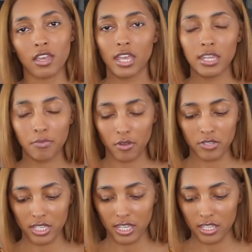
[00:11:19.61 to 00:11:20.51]
any
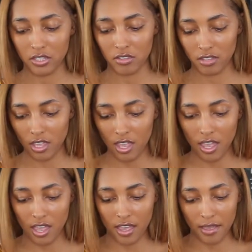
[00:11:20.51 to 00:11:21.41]
protein
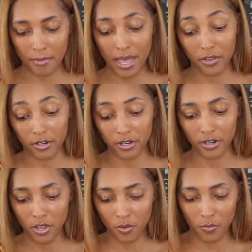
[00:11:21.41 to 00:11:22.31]
uh, powder
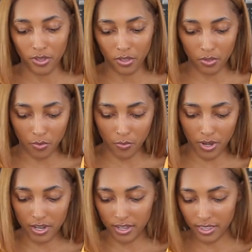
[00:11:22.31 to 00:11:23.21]
will
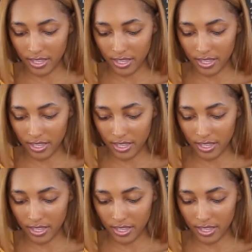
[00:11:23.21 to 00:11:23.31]
work.